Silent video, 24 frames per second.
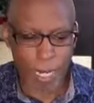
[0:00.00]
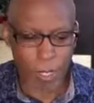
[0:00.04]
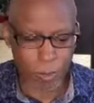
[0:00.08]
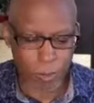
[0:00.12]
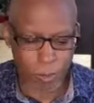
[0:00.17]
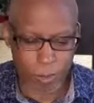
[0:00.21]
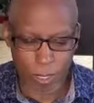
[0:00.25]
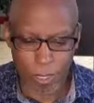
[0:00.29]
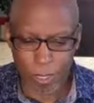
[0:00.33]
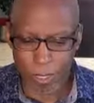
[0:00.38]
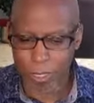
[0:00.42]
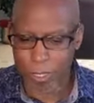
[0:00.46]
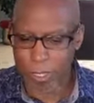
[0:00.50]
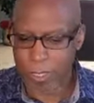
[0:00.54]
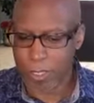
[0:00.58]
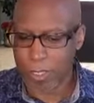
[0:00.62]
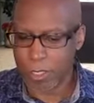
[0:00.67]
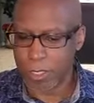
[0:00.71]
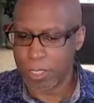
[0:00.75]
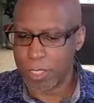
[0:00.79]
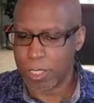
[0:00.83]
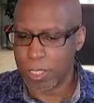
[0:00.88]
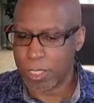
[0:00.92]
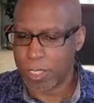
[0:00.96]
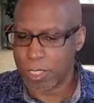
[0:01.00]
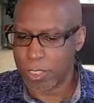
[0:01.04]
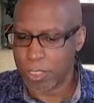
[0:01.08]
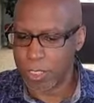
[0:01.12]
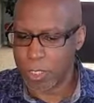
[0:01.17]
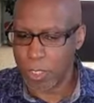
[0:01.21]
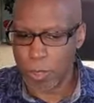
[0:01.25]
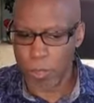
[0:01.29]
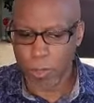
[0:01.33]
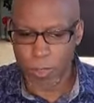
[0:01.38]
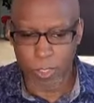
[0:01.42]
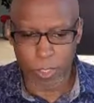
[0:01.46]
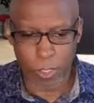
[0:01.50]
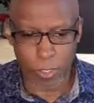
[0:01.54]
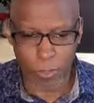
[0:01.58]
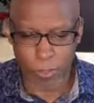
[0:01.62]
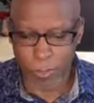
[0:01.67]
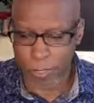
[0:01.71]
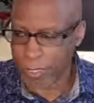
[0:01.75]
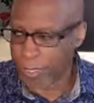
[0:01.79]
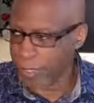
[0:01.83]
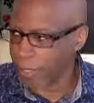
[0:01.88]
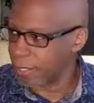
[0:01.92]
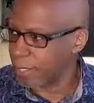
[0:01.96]
out, there's a, a
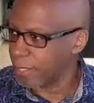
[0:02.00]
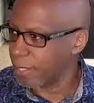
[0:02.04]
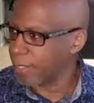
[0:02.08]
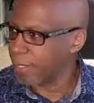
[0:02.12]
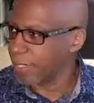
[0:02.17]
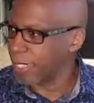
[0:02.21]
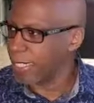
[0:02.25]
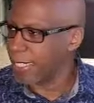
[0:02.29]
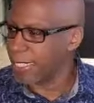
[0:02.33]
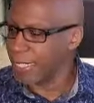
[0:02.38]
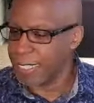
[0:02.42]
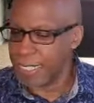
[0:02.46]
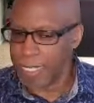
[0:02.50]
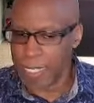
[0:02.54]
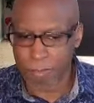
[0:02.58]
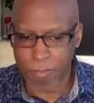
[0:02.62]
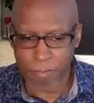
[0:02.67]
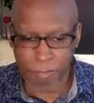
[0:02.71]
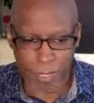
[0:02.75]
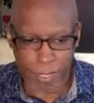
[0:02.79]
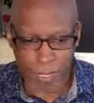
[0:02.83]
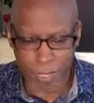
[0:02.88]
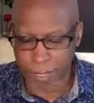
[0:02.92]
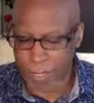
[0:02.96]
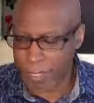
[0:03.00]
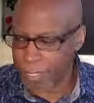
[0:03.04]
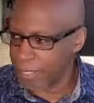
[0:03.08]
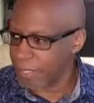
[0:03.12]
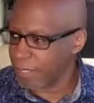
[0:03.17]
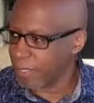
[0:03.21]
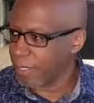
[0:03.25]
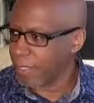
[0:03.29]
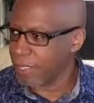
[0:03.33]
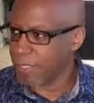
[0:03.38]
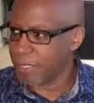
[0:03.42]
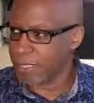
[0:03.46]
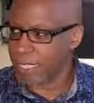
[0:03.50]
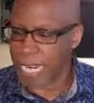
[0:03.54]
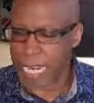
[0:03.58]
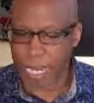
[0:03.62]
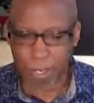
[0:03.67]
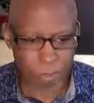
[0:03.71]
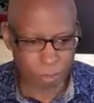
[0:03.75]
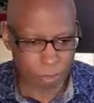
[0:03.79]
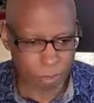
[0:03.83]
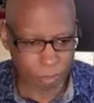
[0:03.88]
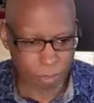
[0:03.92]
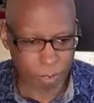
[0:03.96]
sojourning, there's a giving, there's a
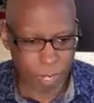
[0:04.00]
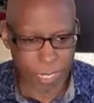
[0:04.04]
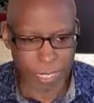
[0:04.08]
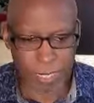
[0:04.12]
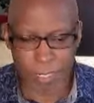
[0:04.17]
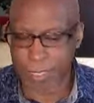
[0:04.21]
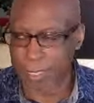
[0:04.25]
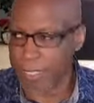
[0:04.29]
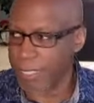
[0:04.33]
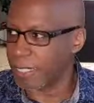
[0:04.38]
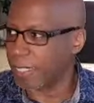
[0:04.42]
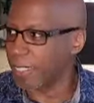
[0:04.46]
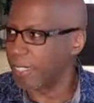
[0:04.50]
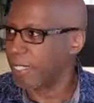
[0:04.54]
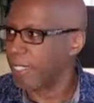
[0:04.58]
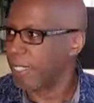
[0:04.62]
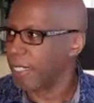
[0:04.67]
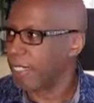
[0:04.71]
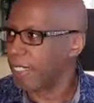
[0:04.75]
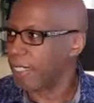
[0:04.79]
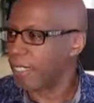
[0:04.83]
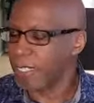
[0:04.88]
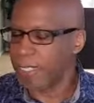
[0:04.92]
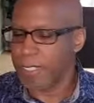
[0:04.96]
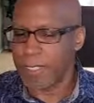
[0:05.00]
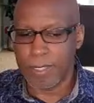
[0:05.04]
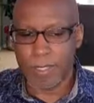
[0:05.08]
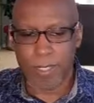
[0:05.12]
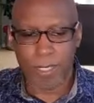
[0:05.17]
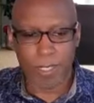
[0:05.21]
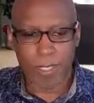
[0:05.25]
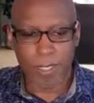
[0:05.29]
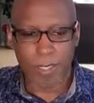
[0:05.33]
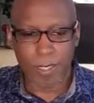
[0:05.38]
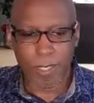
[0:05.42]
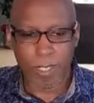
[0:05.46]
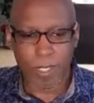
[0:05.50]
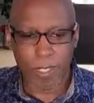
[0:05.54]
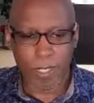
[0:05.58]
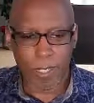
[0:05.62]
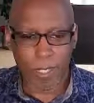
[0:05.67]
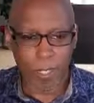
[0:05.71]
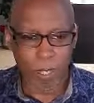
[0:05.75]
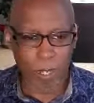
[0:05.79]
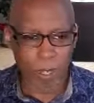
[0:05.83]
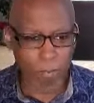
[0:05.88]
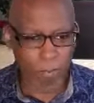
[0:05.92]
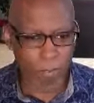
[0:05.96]
sacrificing, there's there's a
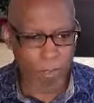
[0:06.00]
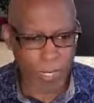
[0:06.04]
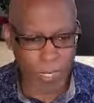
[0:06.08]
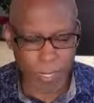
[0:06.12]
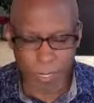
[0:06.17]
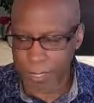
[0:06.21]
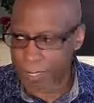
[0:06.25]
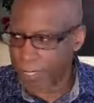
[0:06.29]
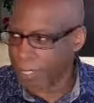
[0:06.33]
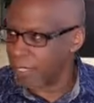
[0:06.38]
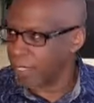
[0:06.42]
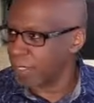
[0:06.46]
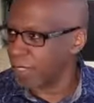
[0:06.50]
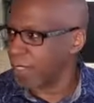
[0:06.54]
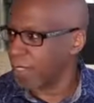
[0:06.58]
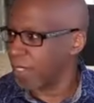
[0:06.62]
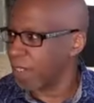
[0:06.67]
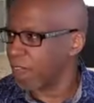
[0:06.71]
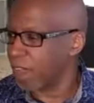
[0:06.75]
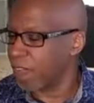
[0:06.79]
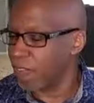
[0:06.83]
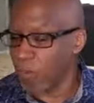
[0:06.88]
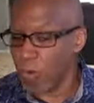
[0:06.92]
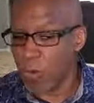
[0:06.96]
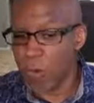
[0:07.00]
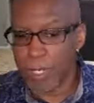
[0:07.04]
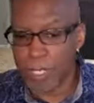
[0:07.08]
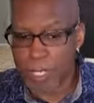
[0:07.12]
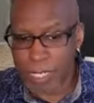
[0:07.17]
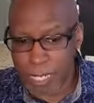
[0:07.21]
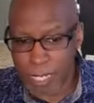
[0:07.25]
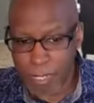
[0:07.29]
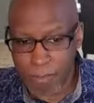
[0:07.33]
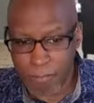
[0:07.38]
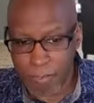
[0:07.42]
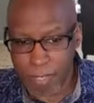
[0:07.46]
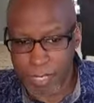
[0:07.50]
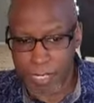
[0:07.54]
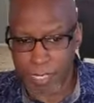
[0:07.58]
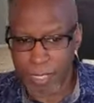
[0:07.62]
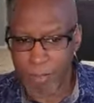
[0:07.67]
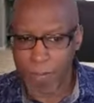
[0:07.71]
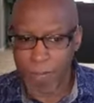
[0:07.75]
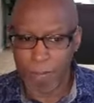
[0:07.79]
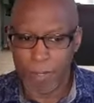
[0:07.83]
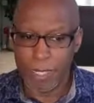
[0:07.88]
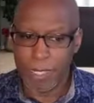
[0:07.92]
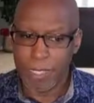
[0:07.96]
loving, there's a forgiving,
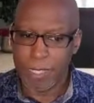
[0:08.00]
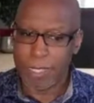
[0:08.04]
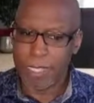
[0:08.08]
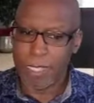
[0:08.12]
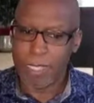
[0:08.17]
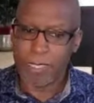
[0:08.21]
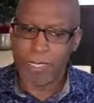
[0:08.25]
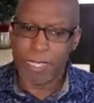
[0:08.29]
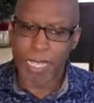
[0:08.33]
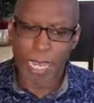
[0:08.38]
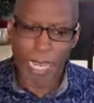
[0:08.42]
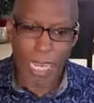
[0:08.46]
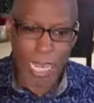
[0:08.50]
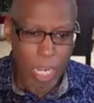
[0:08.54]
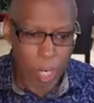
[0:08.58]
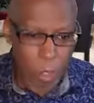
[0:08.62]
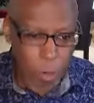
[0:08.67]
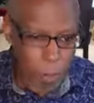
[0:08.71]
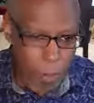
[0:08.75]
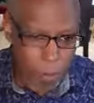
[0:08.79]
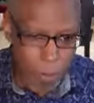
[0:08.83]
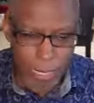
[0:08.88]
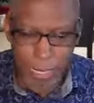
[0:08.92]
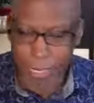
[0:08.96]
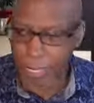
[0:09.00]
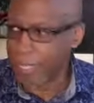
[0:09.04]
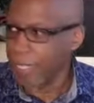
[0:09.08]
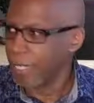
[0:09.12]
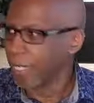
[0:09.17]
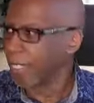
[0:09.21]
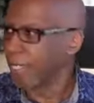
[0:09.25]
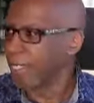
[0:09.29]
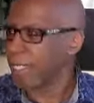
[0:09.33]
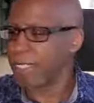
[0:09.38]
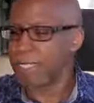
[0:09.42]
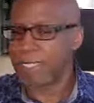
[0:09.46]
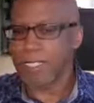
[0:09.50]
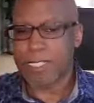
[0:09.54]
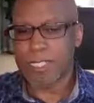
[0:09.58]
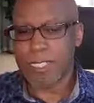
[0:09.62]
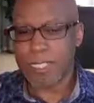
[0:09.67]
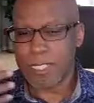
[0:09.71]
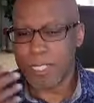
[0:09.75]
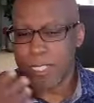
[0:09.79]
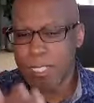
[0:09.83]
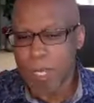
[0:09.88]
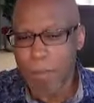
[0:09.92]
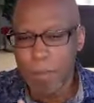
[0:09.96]
yes, there's yes. a helping, there's
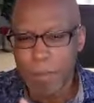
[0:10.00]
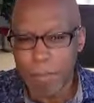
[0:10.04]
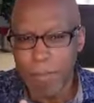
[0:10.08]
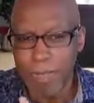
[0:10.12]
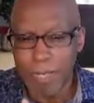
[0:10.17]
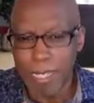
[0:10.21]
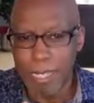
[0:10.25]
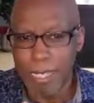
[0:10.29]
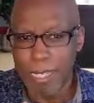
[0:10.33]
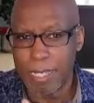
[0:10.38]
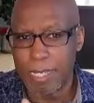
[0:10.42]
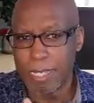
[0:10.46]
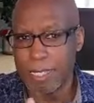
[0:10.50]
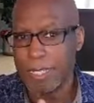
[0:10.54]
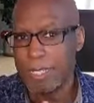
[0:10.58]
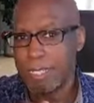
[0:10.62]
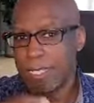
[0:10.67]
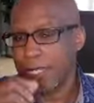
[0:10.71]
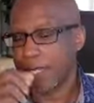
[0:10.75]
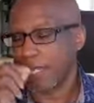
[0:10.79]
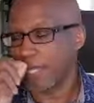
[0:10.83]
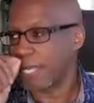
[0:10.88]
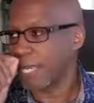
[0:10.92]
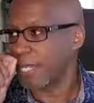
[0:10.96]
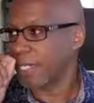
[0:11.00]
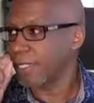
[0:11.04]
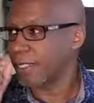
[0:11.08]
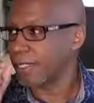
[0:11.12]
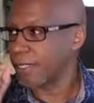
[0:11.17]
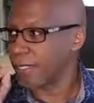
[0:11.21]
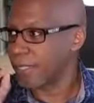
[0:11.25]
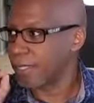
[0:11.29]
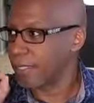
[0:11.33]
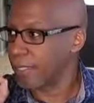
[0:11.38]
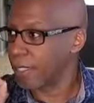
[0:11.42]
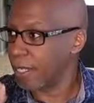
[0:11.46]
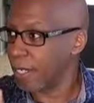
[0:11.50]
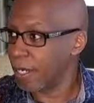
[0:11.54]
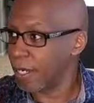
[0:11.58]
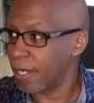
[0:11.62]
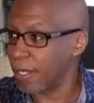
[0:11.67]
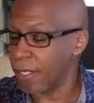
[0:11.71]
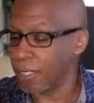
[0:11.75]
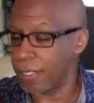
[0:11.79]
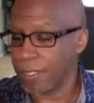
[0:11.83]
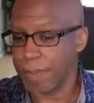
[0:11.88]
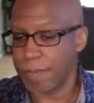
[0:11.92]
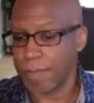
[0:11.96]
something that is
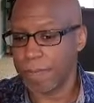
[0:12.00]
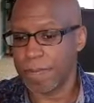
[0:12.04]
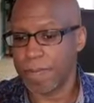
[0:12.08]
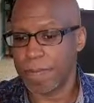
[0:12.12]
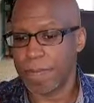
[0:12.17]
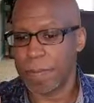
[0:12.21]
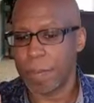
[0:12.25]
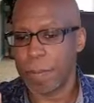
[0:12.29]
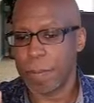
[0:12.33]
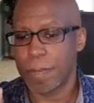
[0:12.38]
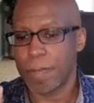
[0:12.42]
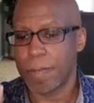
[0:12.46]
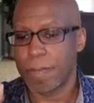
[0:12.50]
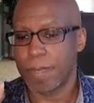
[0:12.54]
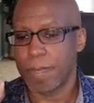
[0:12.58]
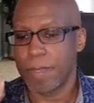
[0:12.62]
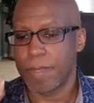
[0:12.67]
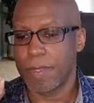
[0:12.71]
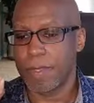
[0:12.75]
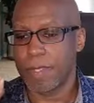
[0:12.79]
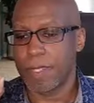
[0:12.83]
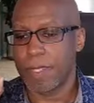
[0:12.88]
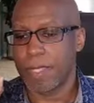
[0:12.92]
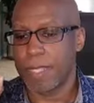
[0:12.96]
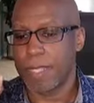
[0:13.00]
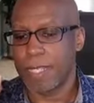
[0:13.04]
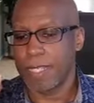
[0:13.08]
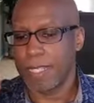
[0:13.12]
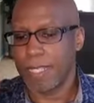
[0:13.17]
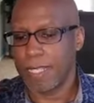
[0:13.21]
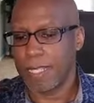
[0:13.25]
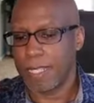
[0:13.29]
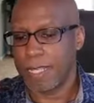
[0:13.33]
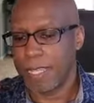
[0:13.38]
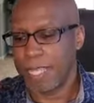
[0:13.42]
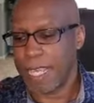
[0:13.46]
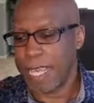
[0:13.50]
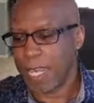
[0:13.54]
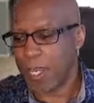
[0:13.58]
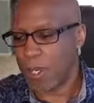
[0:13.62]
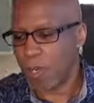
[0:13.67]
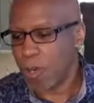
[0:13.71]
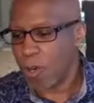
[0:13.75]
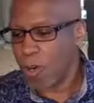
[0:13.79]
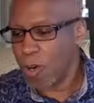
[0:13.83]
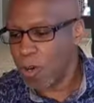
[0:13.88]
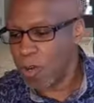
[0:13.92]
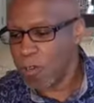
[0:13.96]
done that
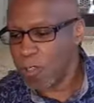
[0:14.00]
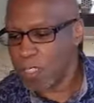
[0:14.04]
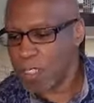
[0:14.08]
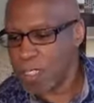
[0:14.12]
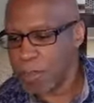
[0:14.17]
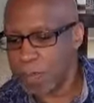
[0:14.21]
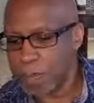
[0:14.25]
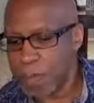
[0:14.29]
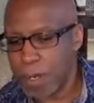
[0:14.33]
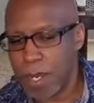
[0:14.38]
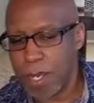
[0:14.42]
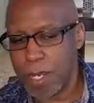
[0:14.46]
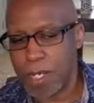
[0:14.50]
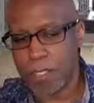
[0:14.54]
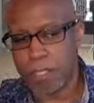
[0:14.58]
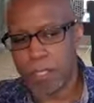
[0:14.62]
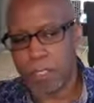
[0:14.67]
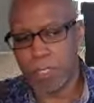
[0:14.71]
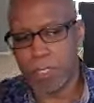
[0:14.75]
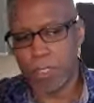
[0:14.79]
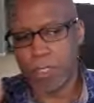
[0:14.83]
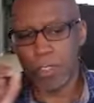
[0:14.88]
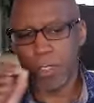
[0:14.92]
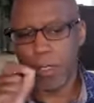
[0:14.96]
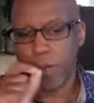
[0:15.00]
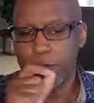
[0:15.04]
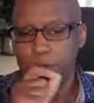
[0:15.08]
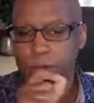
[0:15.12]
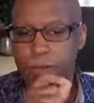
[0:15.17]
corresponds to your